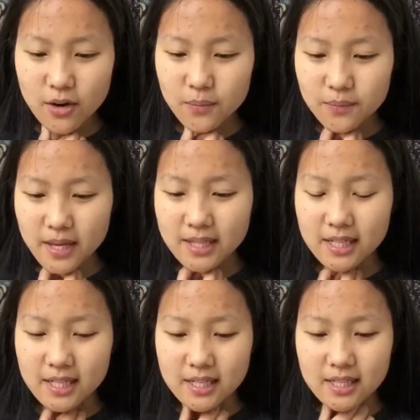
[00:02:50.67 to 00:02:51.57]
Oh, and
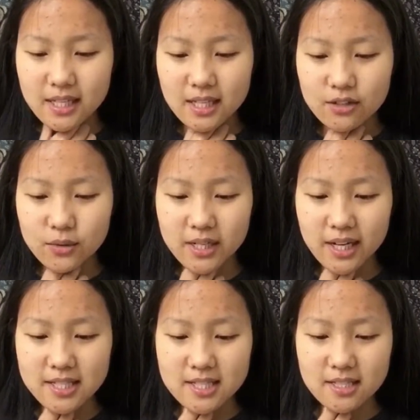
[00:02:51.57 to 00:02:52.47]
then in the
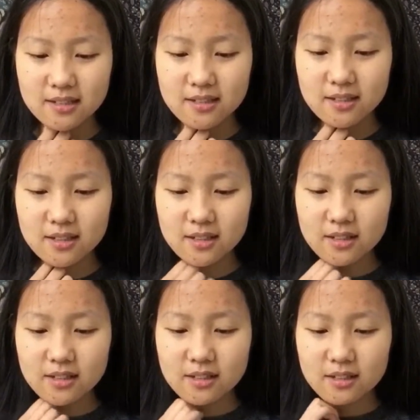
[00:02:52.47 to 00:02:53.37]
2019
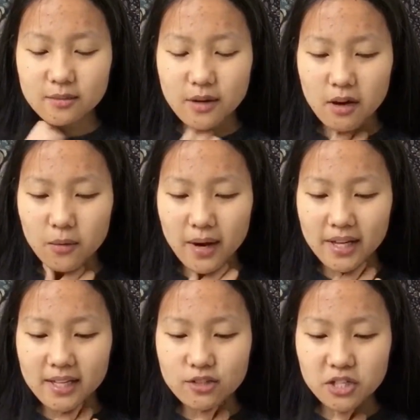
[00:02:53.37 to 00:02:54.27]

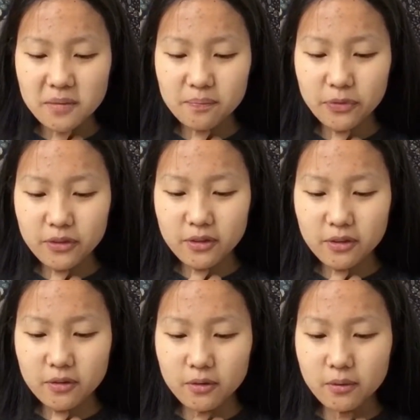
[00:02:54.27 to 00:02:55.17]
Hawaii trip,
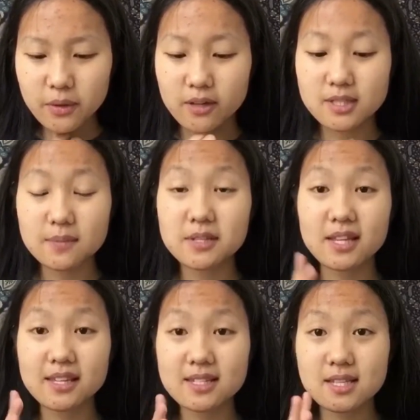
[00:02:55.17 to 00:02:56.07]
we all slept in
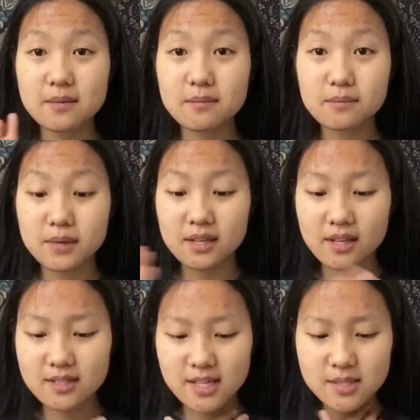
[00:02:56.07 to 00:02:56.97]
like the same big
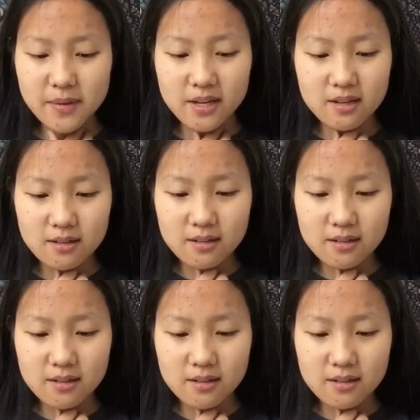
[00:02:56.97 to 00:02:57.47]
king size bed.